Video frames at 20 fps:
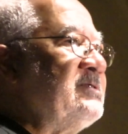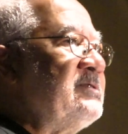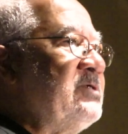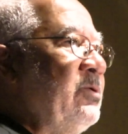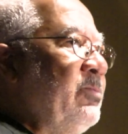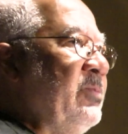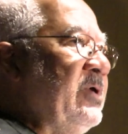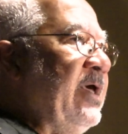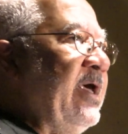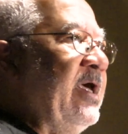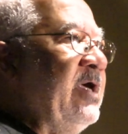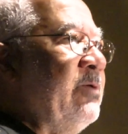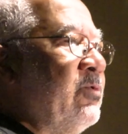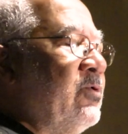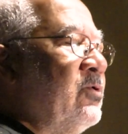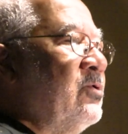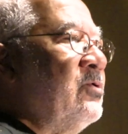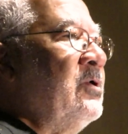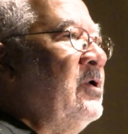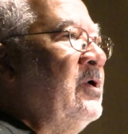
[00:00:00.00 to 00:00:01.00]
has to
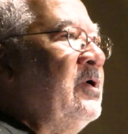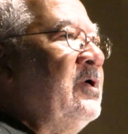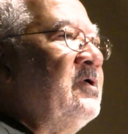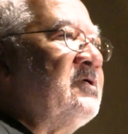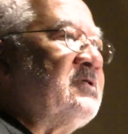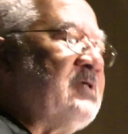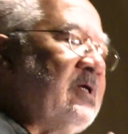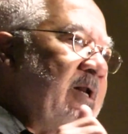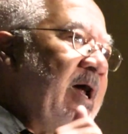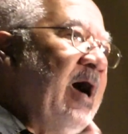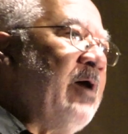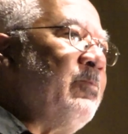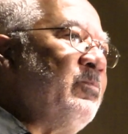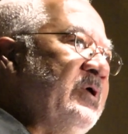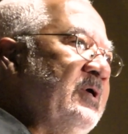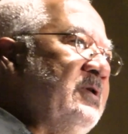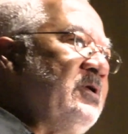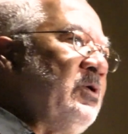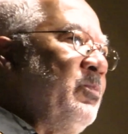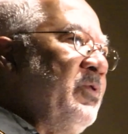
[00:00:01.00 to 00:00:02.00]
be able to
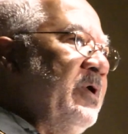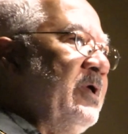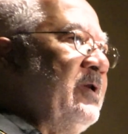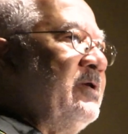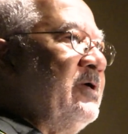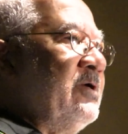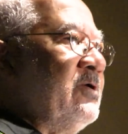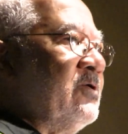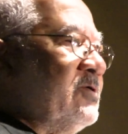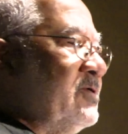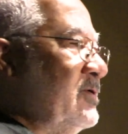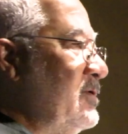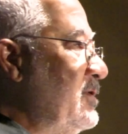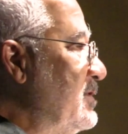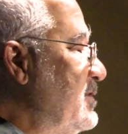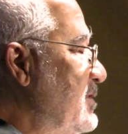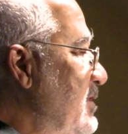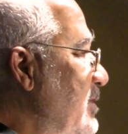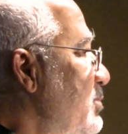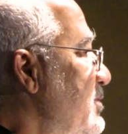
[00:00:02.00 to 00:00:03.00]
not be dependent
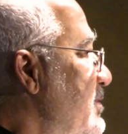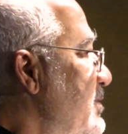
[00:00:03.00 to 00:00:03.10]
or in a